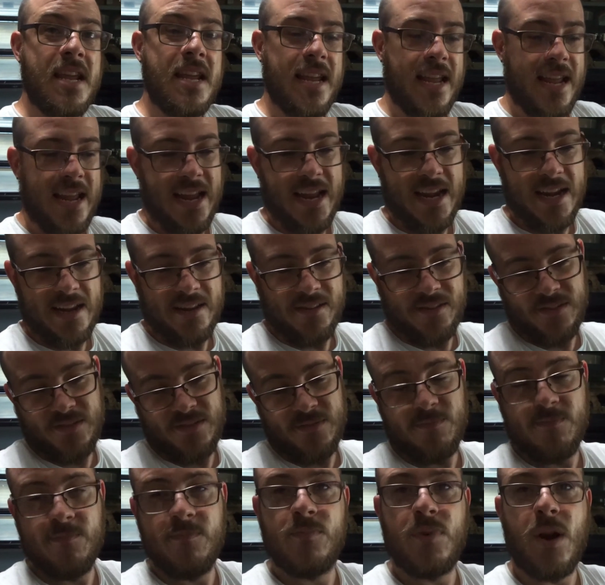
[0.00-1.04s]
and it's
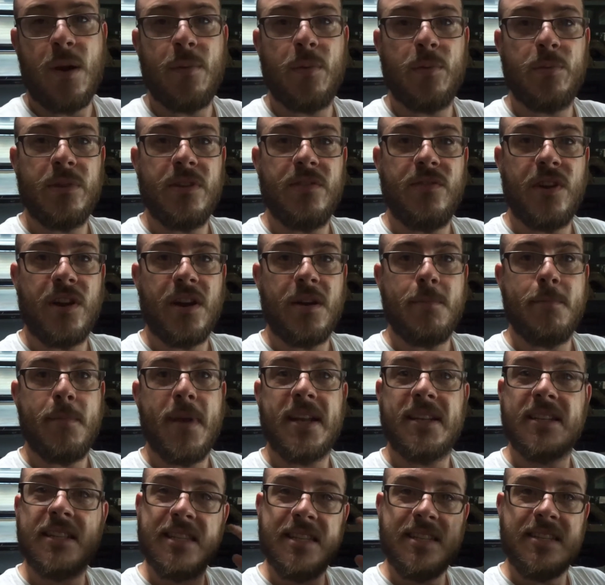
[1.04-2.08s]
probably very
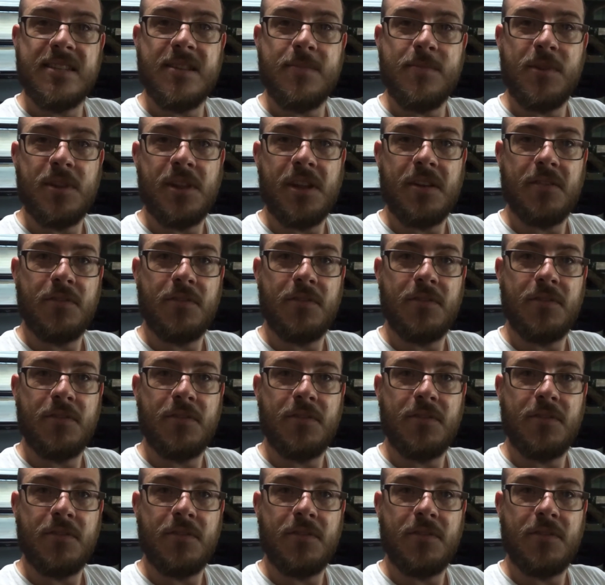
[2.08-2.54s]
mentally stimulating